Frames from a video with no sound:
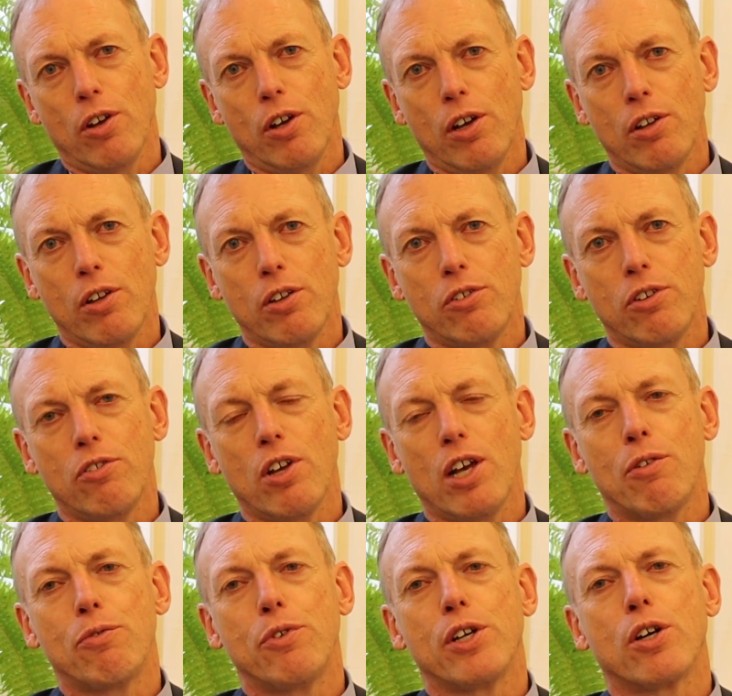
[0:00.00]
And since
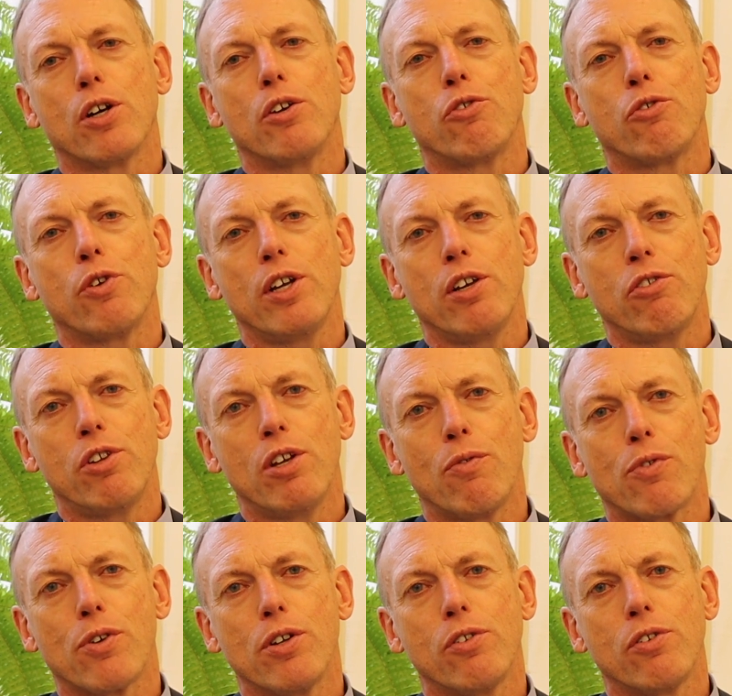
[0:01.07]
every country is
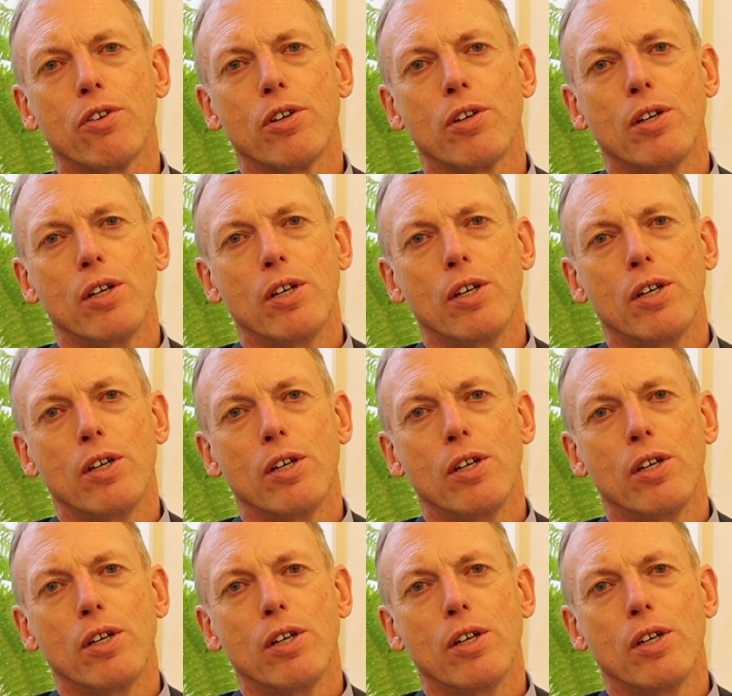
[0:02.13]
different,